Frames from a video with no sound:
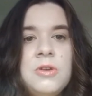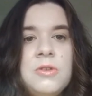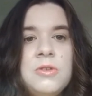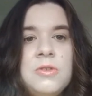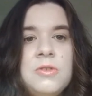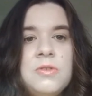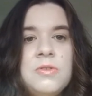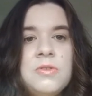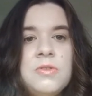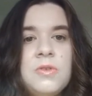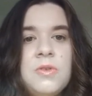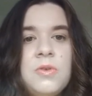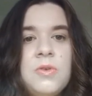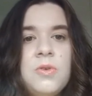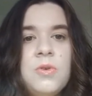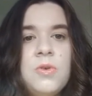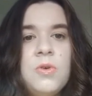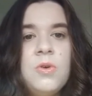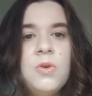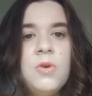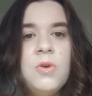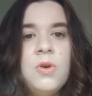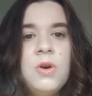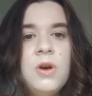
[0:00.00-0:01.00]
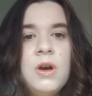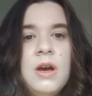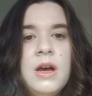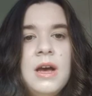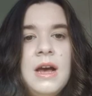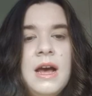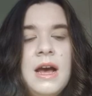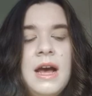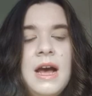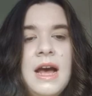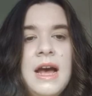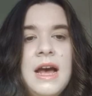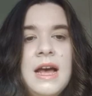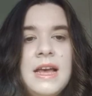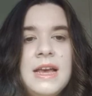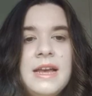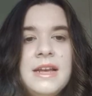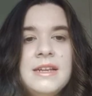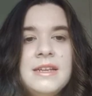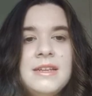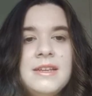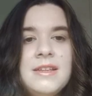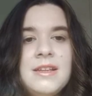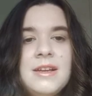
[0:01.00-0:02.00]
So I
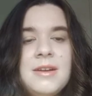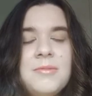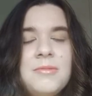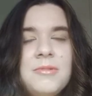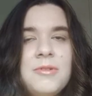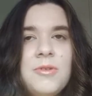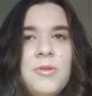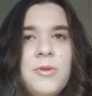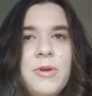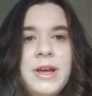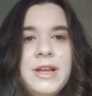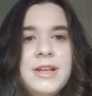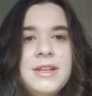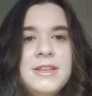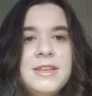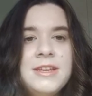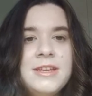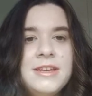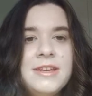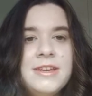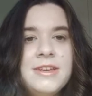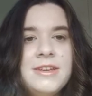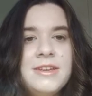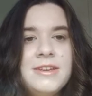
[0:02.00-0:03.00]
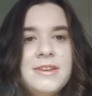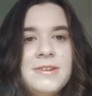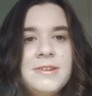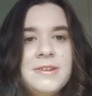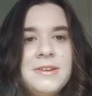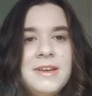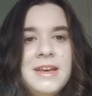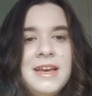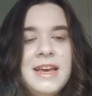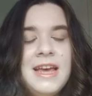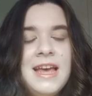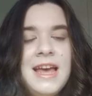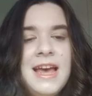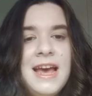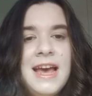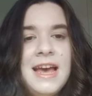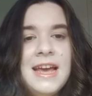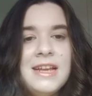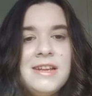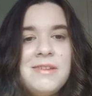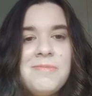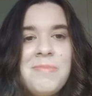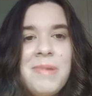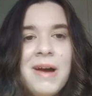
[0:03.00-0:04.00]
ended up going to
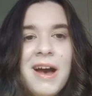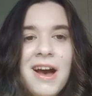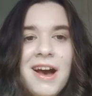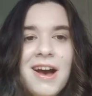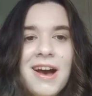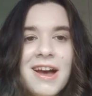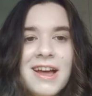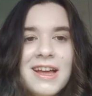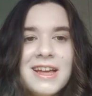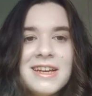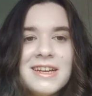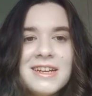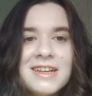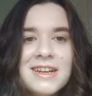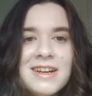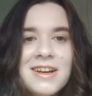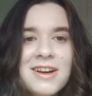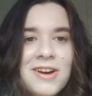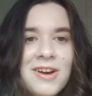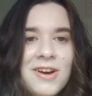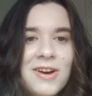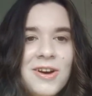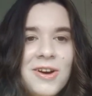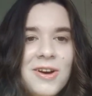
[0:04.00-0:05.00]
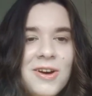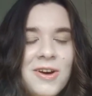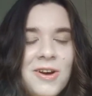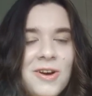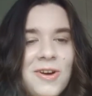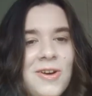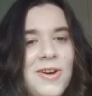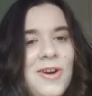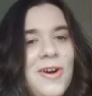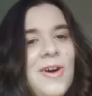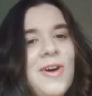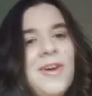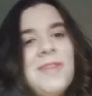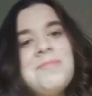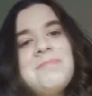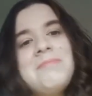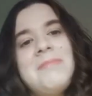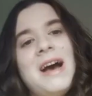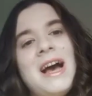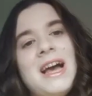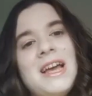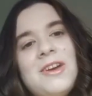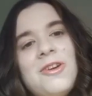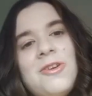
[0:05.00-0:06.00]
Hyde Park on
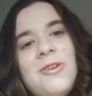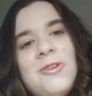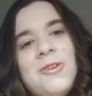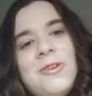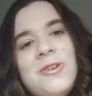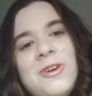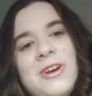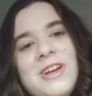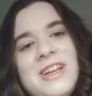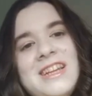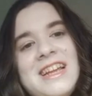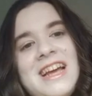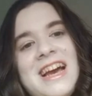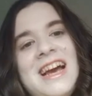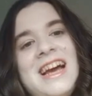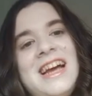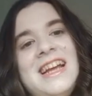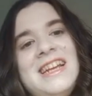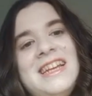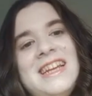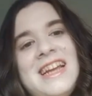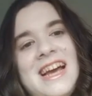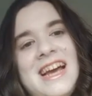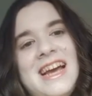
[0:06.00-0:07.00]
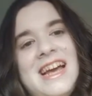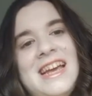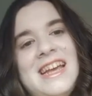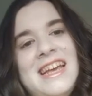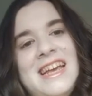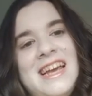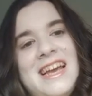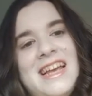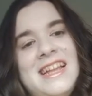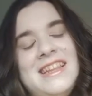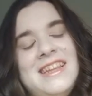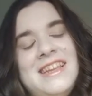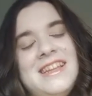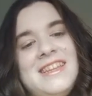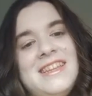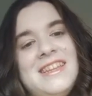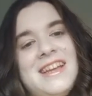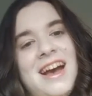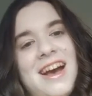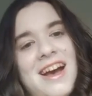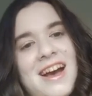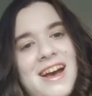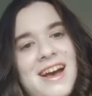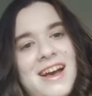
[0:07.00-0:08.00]
my own at night in the
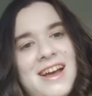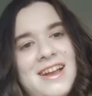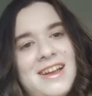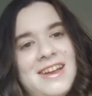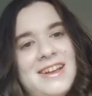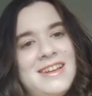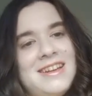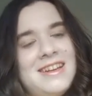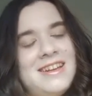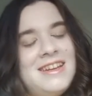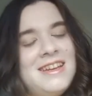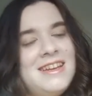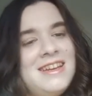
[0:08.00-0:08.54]
dark.